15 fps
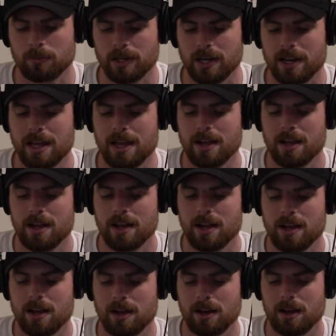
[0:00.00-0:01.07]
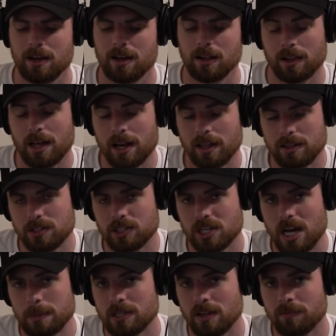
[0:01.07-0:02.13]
But a lot of these jobs